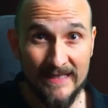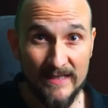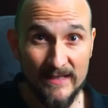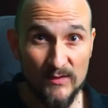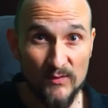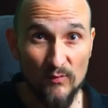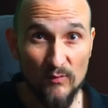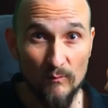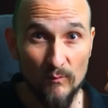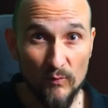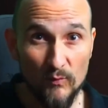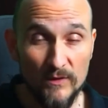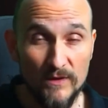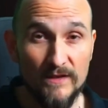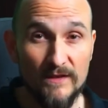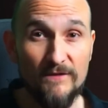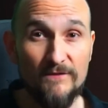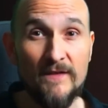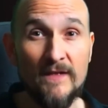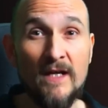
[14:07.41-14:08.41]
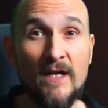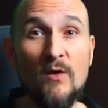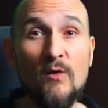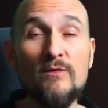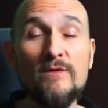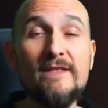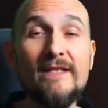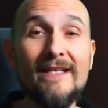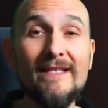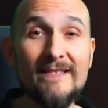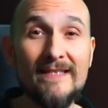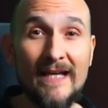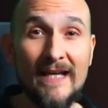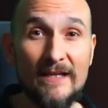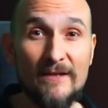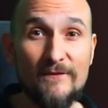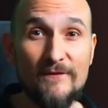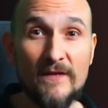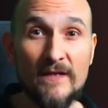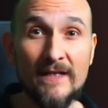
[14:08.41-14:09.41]
Dude, what the hell is
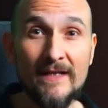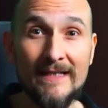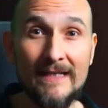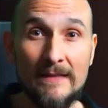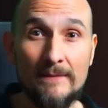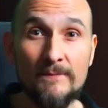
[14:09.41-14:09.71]
going on?